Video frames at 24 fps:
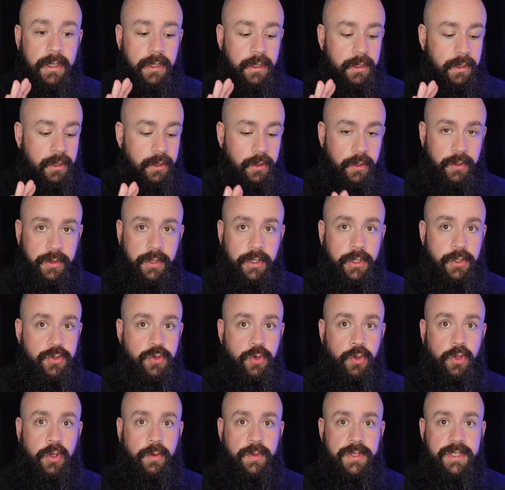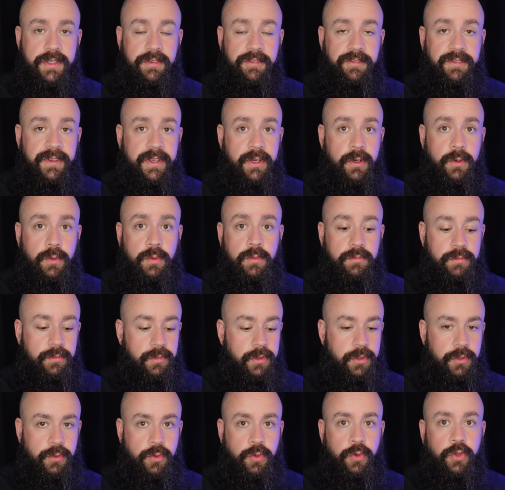you know, the controller was to fail,
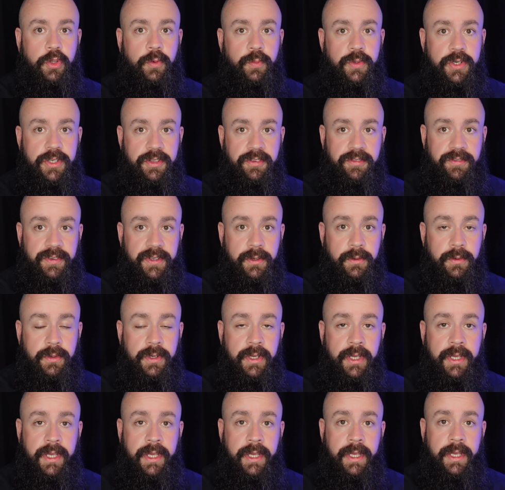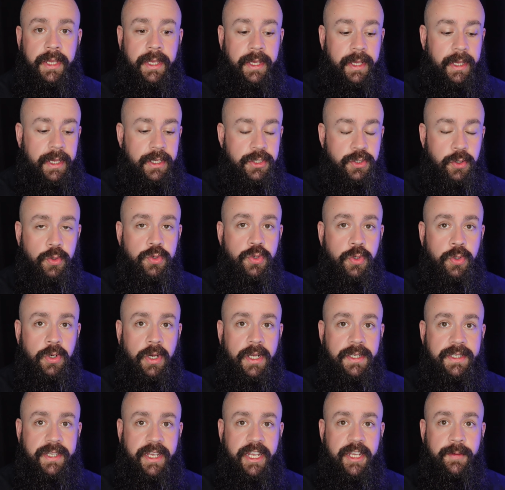2 of them were to fail, it's also
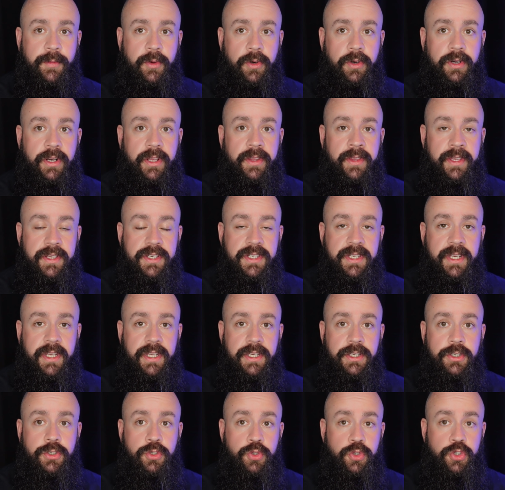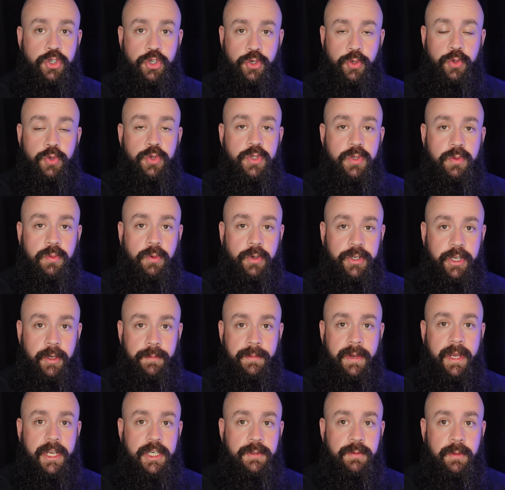got a timer on it that says you choose what your
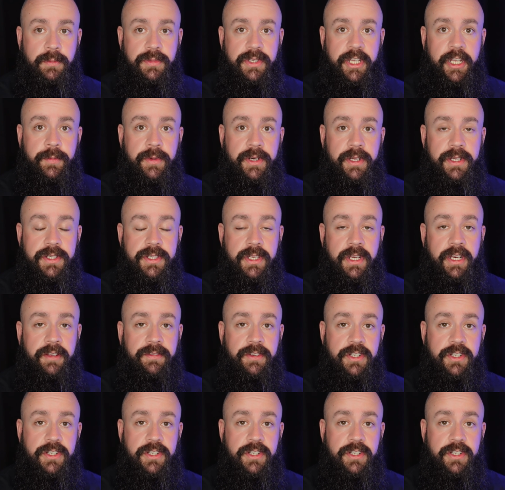maximum timer is, and if